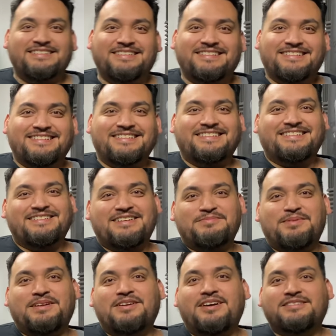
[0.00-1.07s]
What?
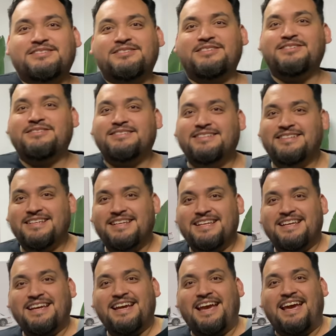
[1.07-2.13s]
My Noxidil. Oh,
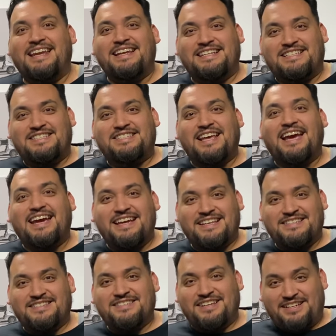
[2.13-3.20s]
so you want? And it
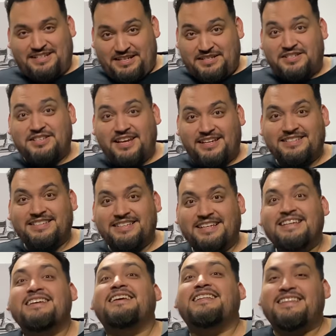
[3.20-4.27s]
says that you're gonna gain
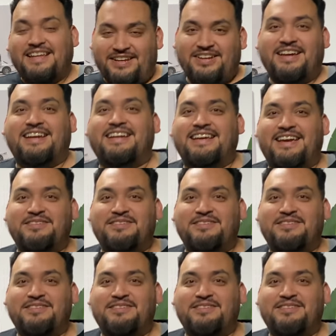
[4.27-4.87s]
weight. That you're gonna gain.